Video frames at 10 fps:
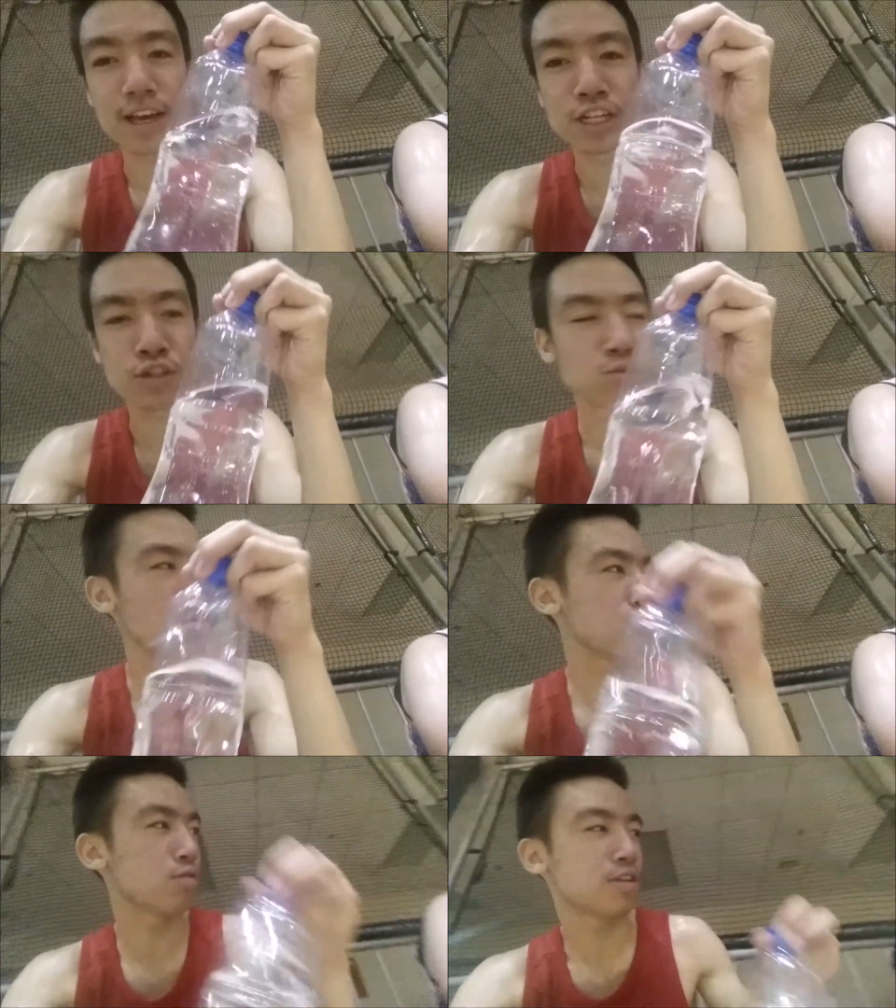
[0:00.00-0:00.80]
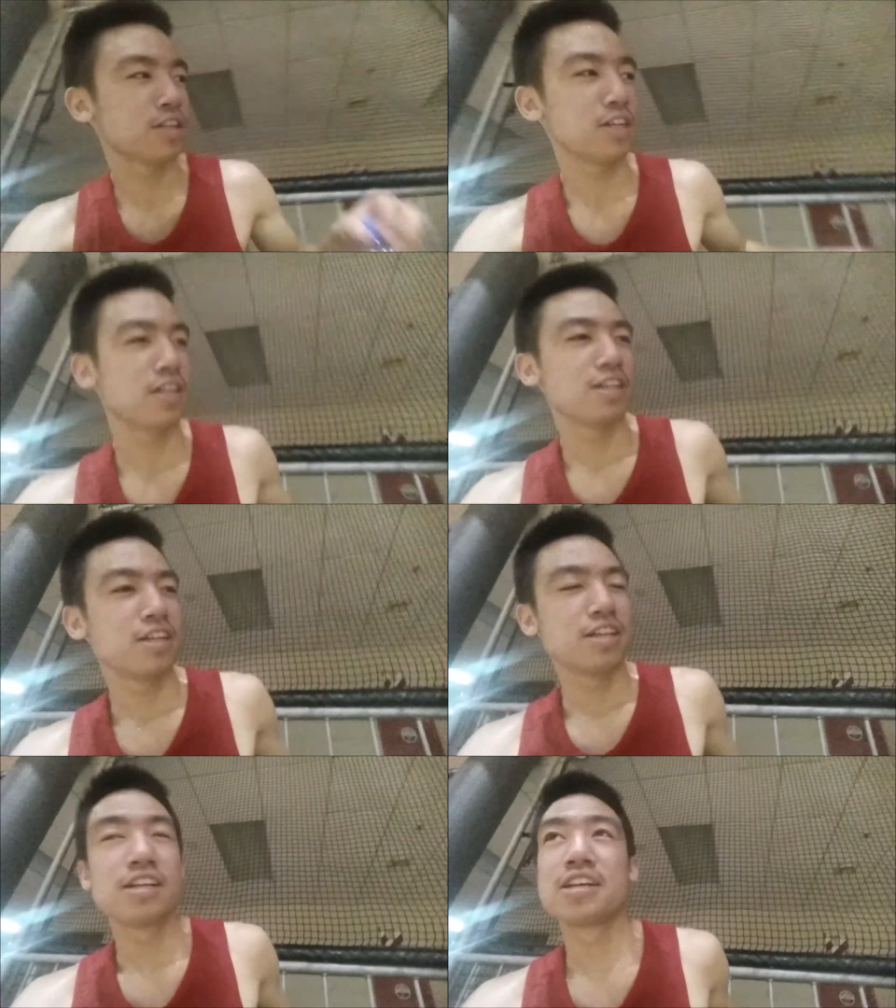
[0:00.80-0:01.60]
H2O,
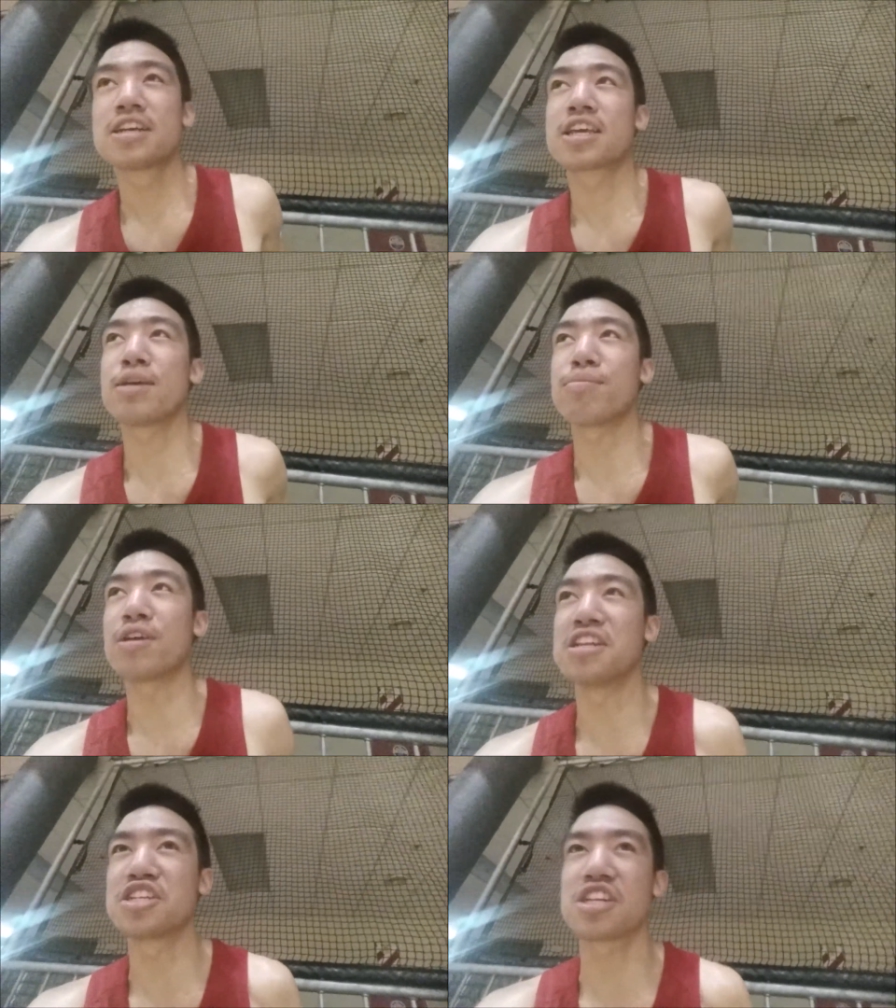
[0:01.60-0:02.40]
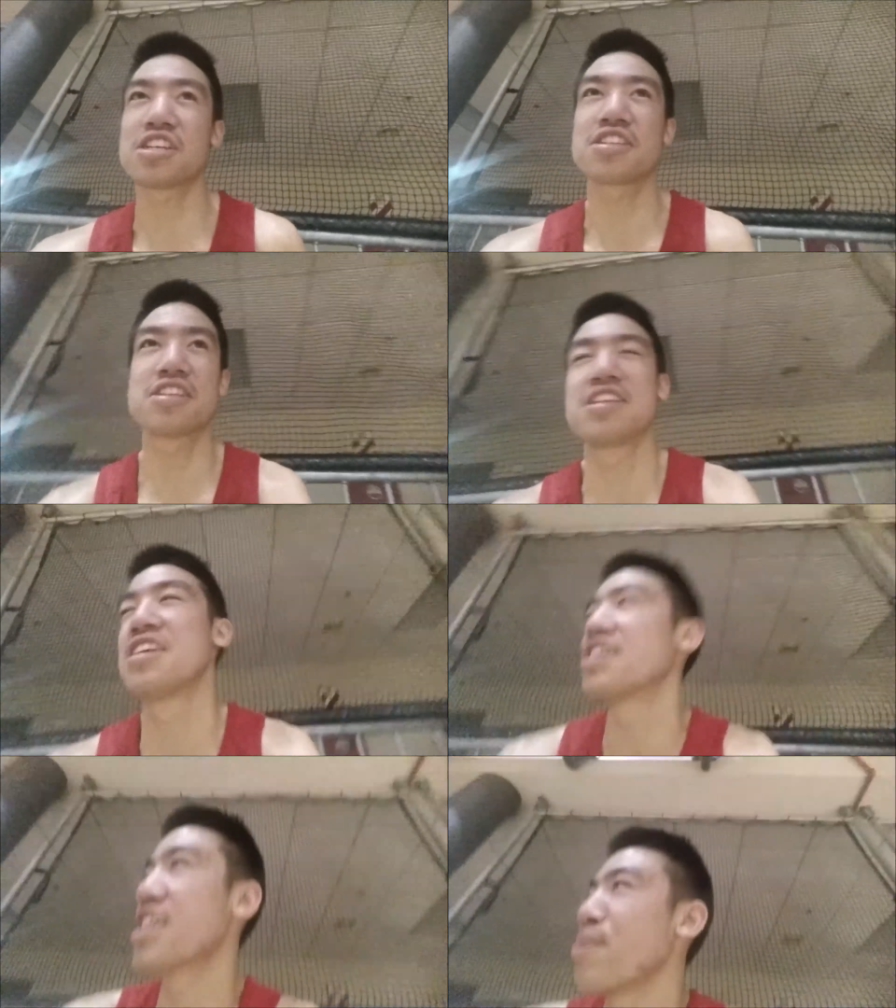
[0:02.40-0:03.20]
keep you energized,
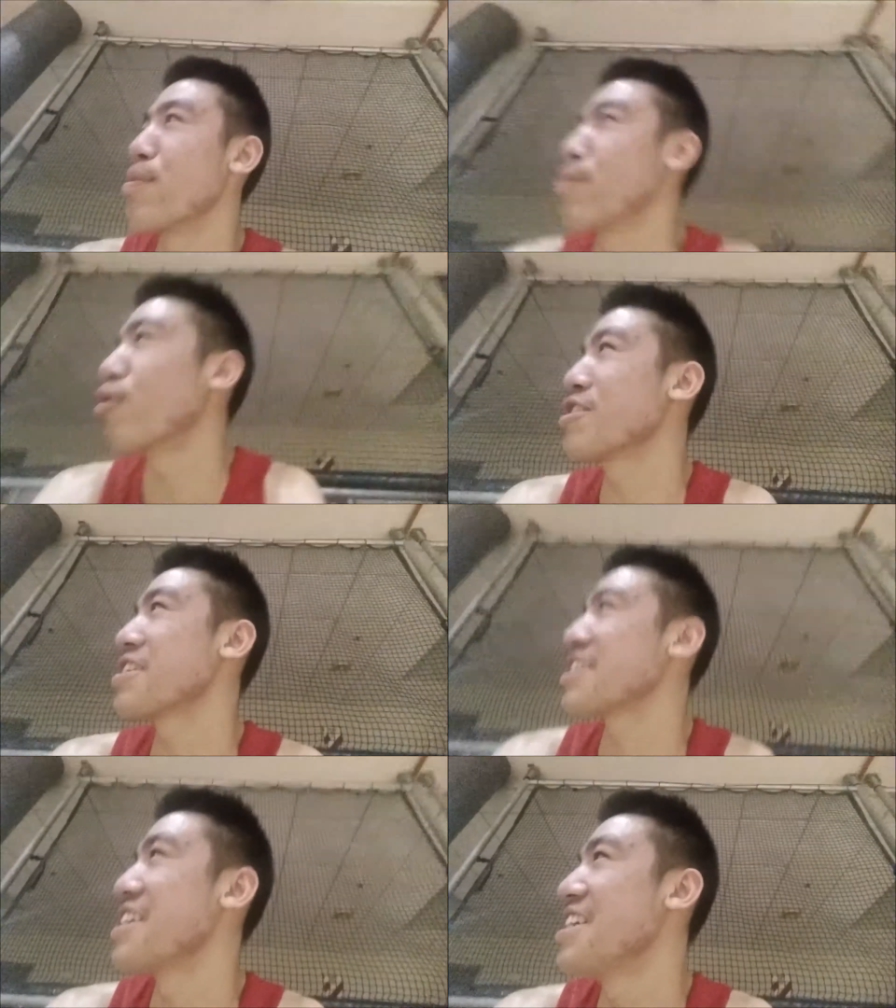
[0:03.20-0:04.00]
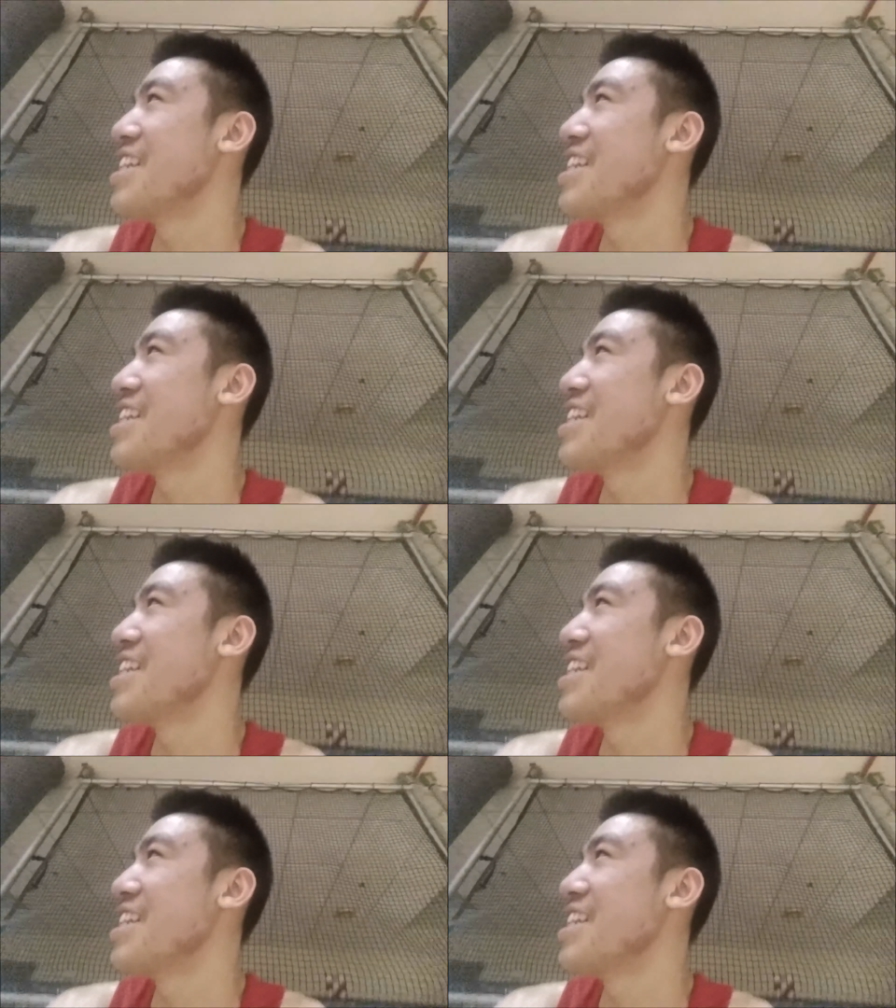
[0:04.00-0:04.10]
keep you moist.